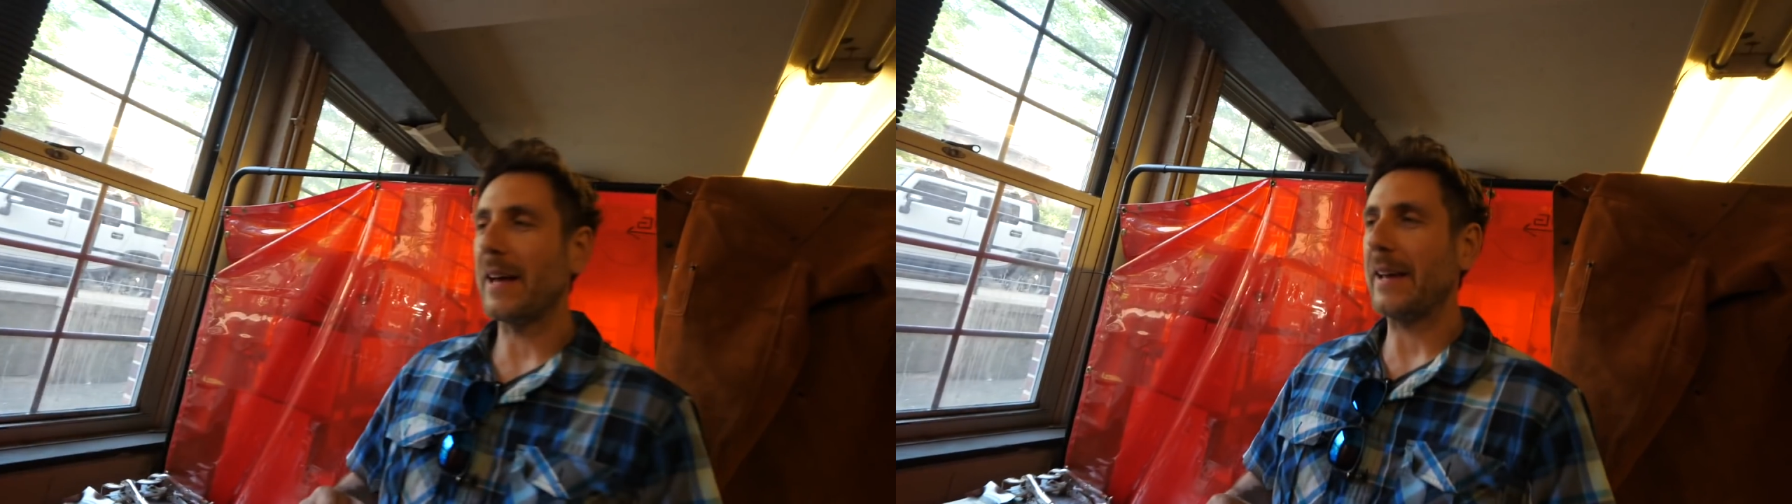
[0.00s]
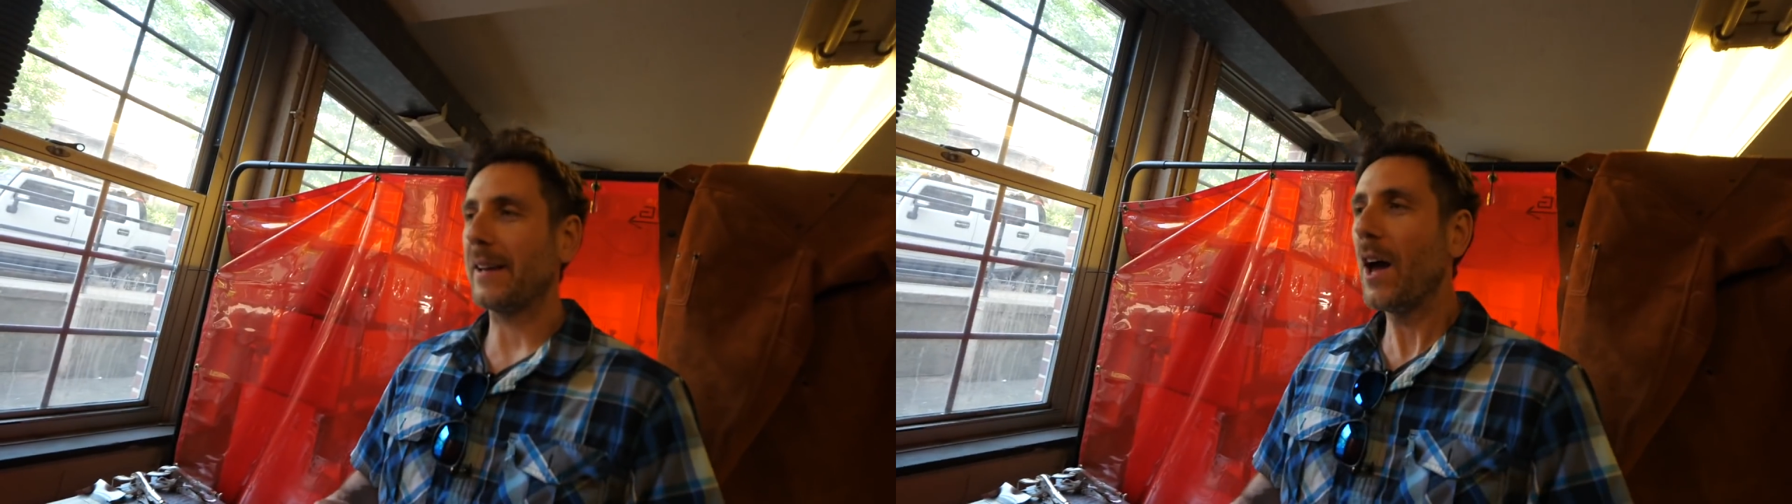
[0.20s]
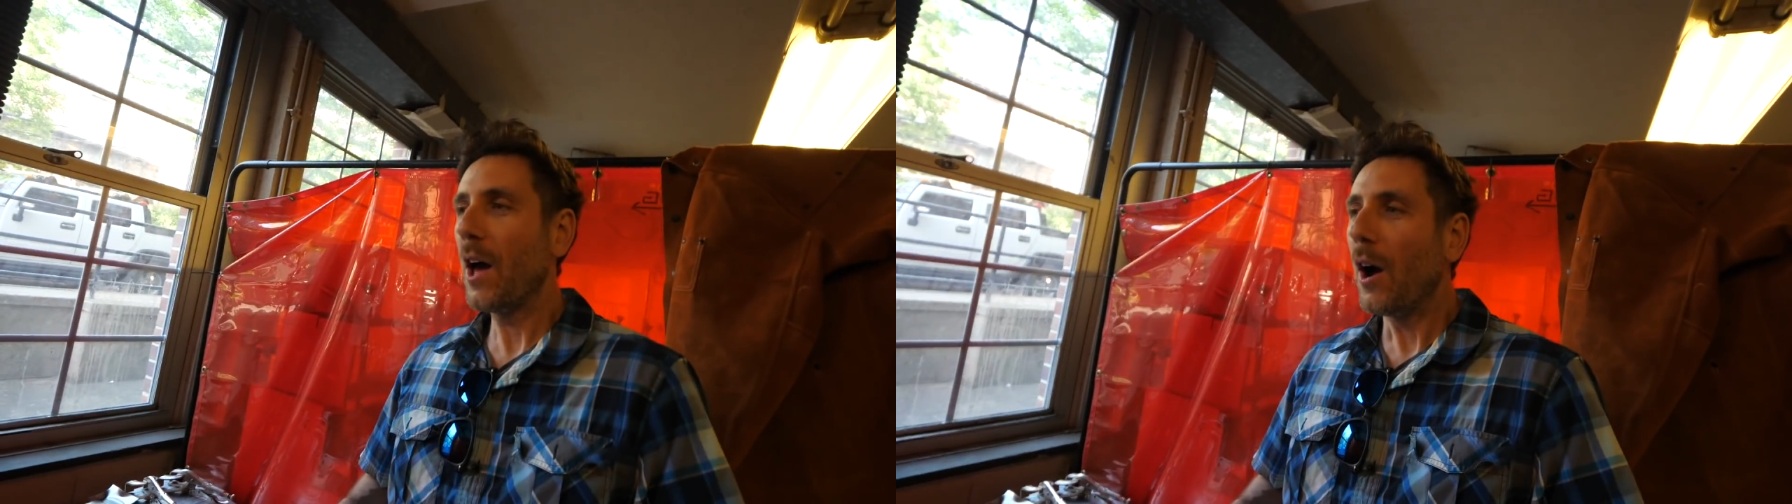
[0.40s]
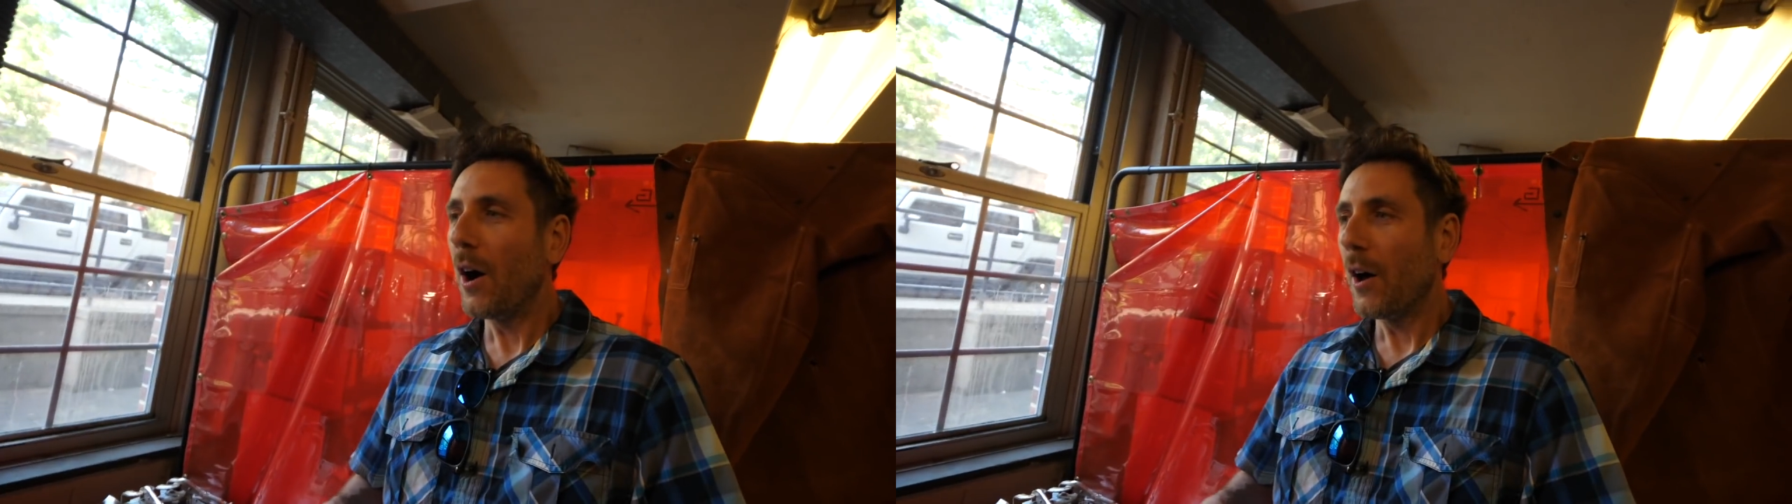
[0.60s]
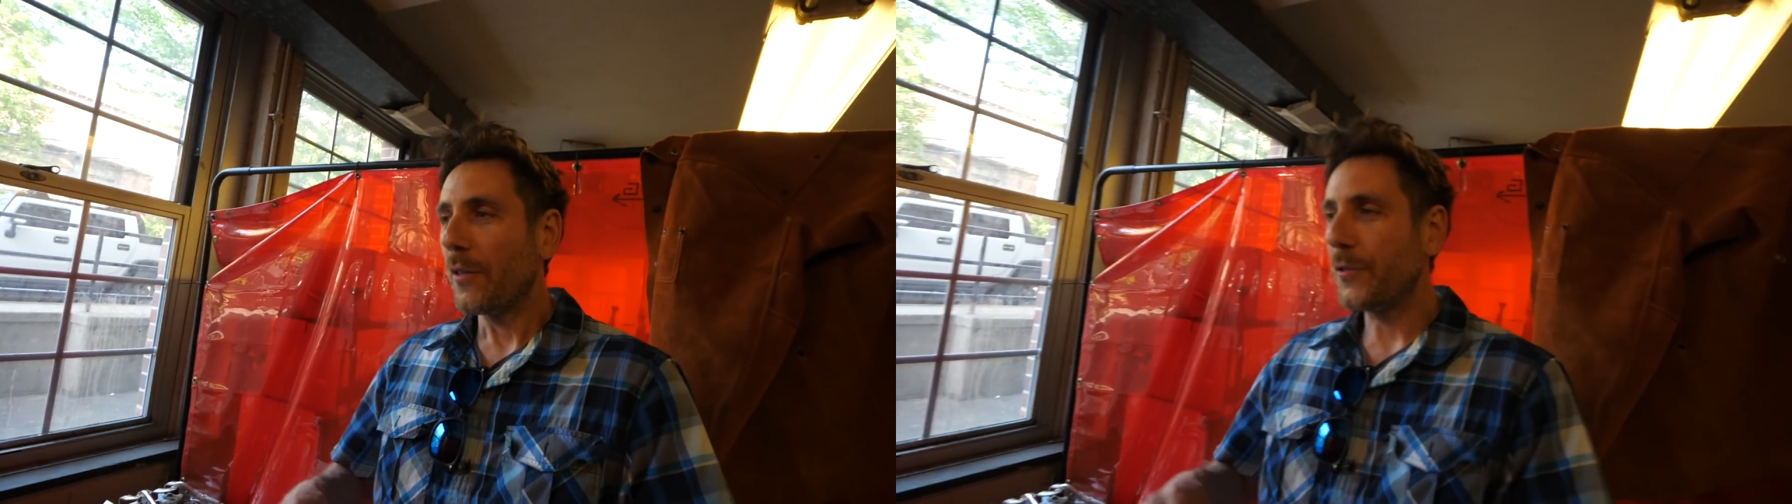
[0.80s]
like
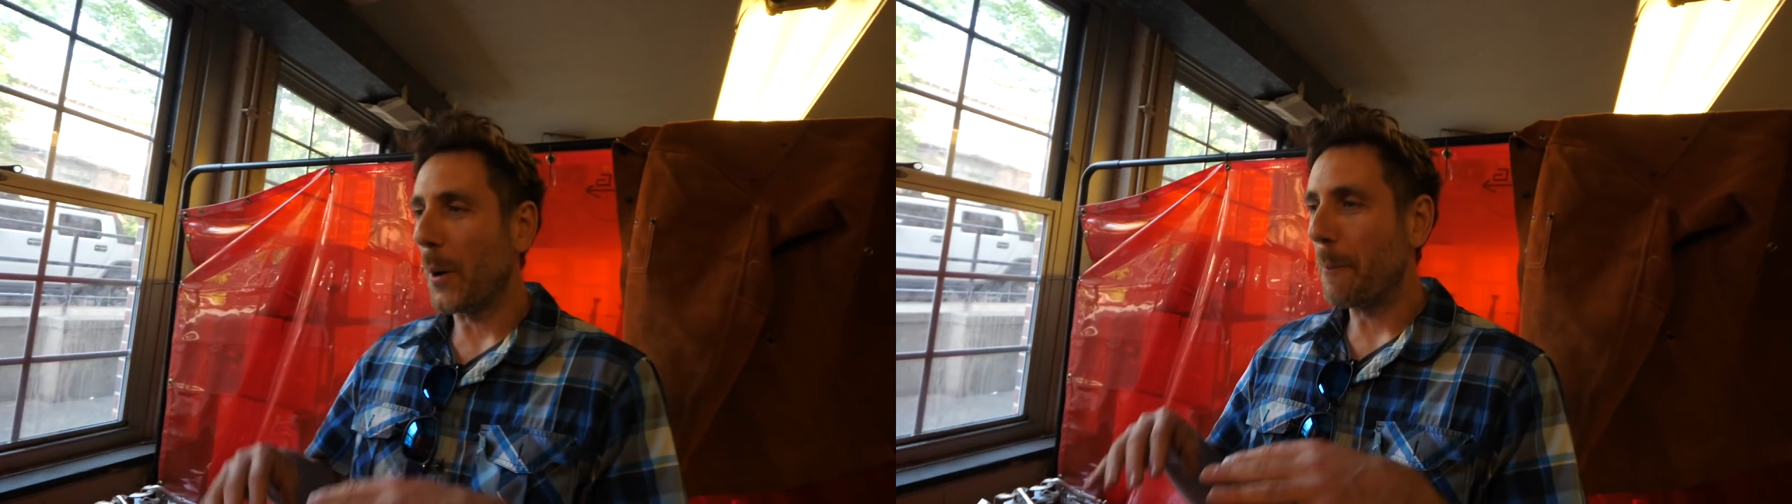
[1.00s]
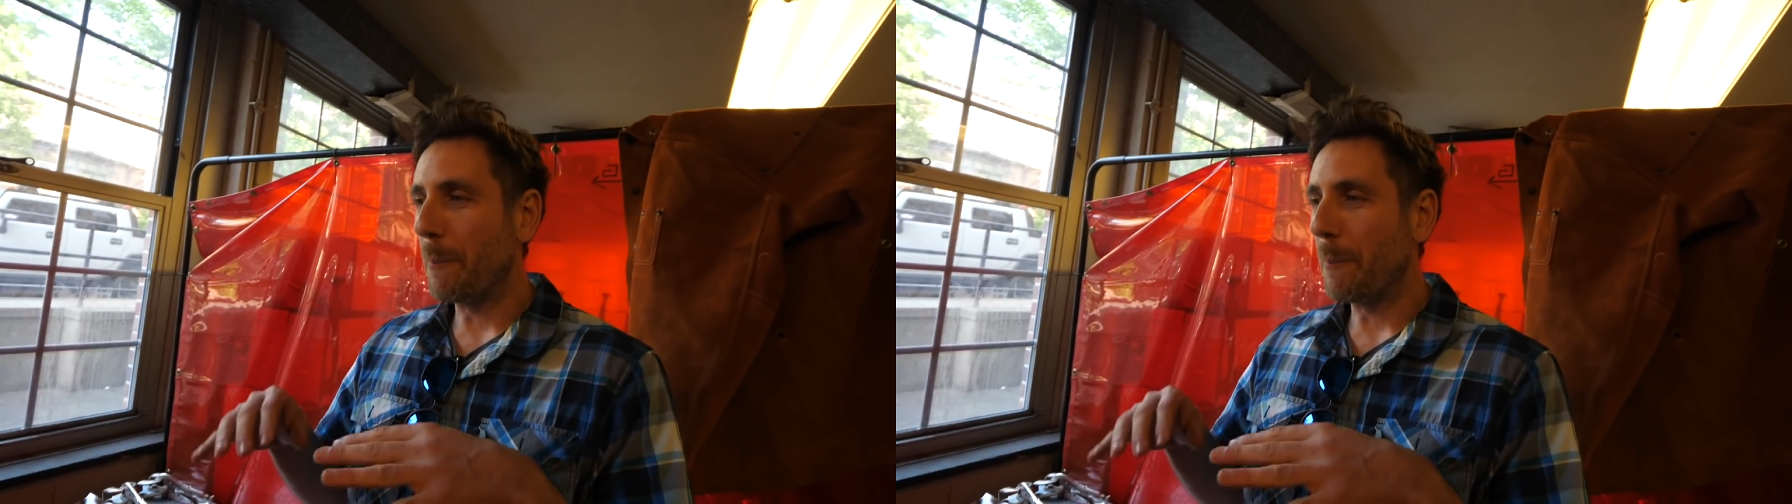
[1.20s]
the